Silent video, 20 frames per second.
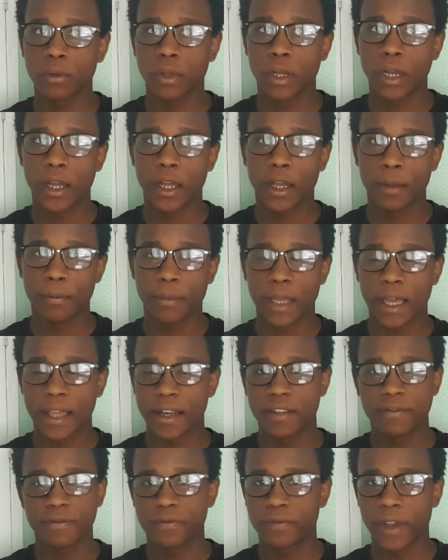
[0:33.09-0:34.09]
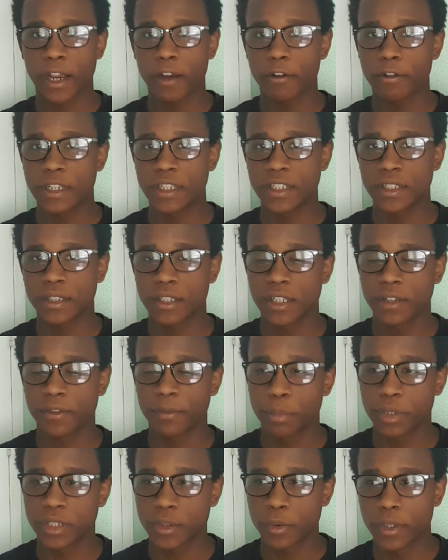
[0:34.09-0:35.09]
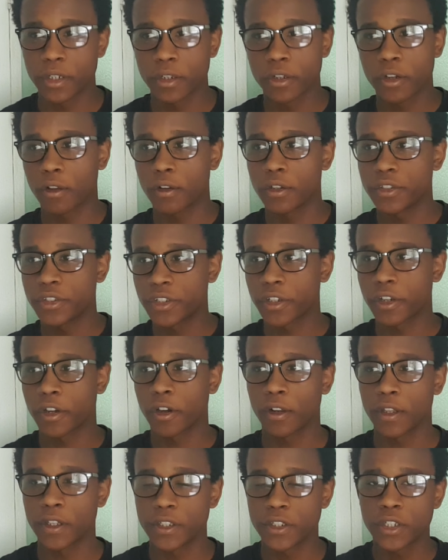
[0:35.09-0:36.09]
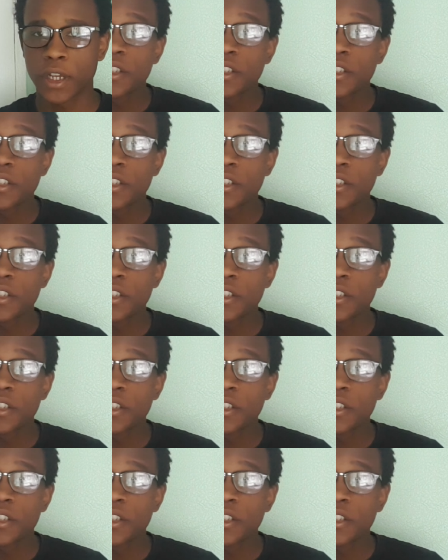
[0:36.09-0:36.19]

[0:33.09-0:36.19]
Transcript: and it varies between college to college.